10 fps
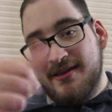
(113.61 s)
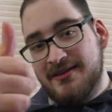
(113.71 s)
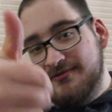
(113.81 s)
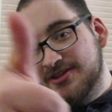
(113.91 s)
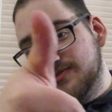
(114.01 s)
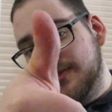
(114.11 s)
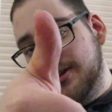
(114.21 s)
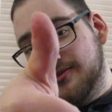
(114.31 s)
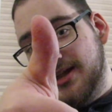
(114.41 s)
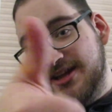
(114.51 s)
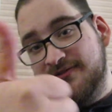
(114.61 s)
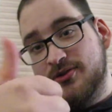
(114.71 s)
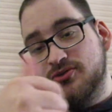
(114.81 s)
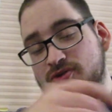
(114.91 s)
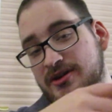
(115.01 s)
Give this video a like if you
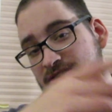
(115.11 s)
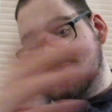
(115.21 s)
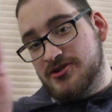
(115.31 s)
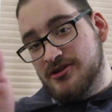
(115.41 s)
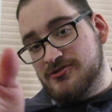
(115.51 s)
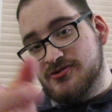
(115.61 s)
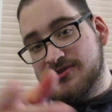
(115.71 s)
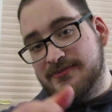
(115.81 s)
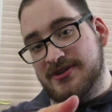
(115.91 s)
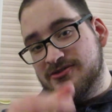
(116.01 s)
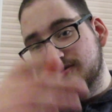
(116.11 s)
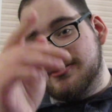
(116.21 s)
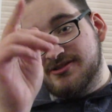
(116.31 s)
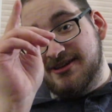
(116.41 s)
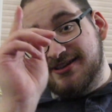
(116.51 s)
enjoyed it, share it so someone else
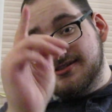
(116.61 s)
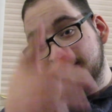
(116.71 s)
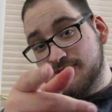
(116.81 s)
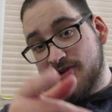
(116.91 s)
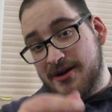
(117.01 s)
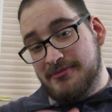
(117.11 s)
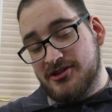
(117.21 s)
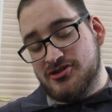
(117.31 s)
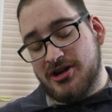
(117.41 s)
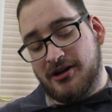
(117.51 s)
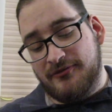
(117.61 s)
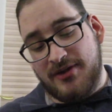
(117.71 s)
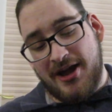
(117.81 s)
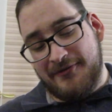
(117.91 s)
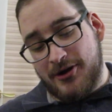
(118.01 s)
can see it, and subscribe to the channel if
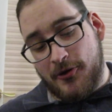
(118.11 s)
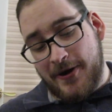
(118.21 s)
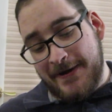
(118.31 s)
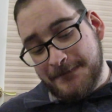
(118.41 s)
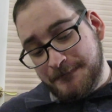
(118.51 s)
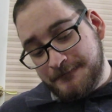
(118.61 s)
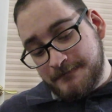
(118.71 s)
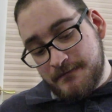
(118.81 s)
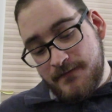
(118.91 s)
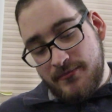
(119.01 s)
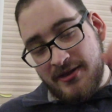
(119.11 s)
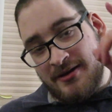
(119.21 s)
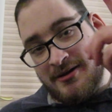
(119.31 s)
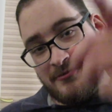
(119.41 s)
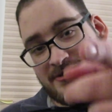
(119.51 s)
you haven't already.
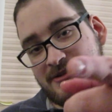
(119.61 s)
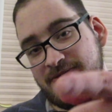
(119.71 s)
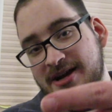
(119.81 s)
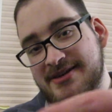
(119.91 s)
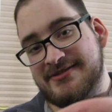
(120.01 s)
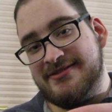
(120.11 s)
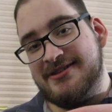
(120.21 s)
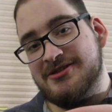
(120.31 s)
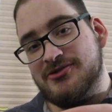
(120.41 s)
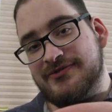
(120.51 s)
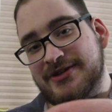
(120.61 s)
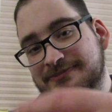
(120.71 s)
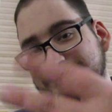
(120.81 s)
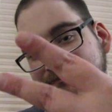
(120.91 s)
And I will see you guys in the next review.